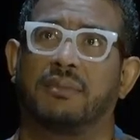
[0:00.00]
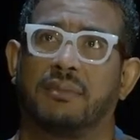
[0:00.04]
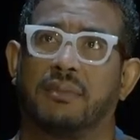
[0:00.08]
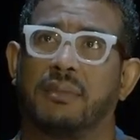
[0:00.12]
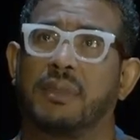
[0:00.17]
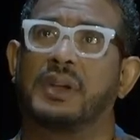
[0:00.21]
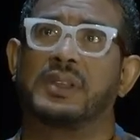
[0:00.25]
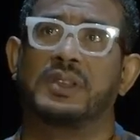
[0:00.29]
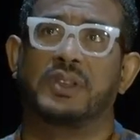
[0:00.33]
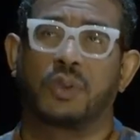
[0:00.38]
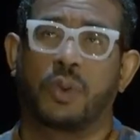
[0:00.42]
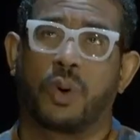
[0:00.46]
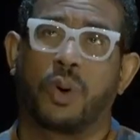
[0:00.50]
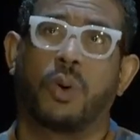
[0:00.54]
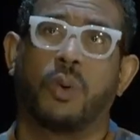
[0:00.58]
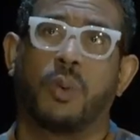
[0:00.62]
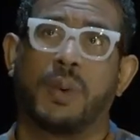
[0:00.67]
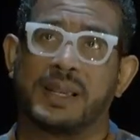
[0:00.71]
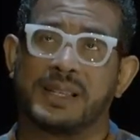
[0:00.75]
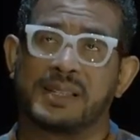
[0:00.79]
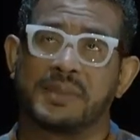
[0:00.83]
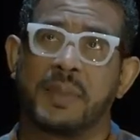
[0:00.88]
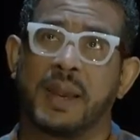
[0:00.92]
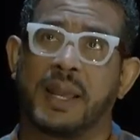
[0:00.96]
must
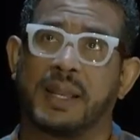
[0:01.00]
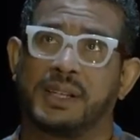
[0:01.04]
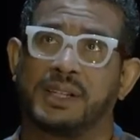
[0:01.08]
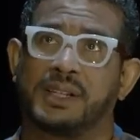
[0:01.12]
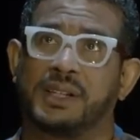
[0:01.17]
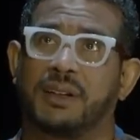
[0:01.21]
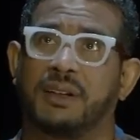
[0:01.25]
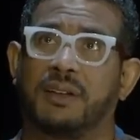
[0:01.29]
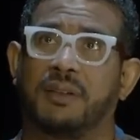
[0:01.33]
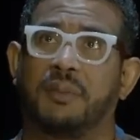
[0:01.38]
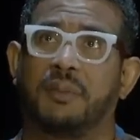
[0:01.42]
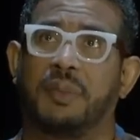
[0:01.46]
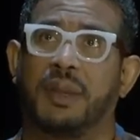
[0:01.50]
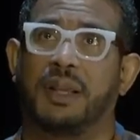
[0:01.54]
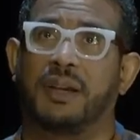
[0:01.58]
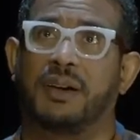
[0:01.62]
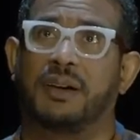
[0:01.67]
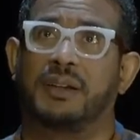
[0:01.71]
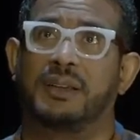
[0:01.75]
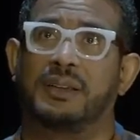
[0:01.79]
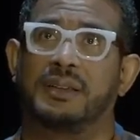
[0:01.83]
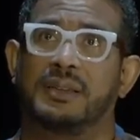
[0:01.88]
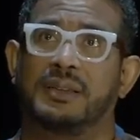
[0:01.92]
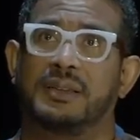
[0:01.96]
always mention
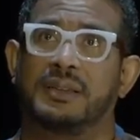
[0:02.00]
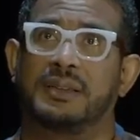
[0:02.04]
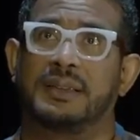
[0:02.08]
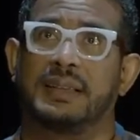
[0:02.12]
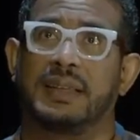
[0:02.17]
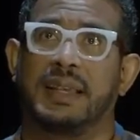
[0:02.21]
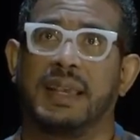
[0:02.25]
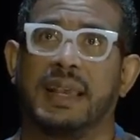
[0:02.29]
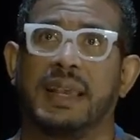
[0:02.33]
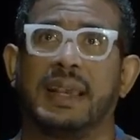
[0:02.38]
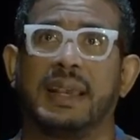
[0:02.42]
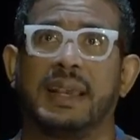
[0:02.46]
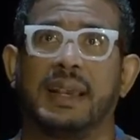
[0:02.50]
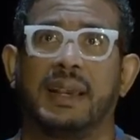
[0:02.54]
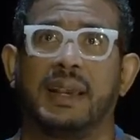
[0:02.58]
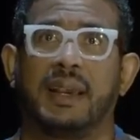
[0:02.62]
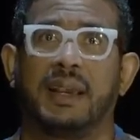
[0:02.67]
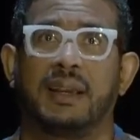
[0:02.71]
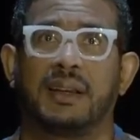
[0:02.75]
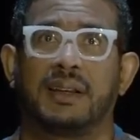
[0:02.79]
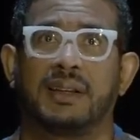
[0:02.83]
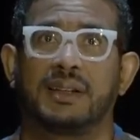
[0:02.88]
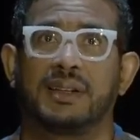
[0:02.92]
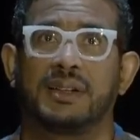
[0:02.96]
because
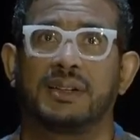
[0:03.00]
he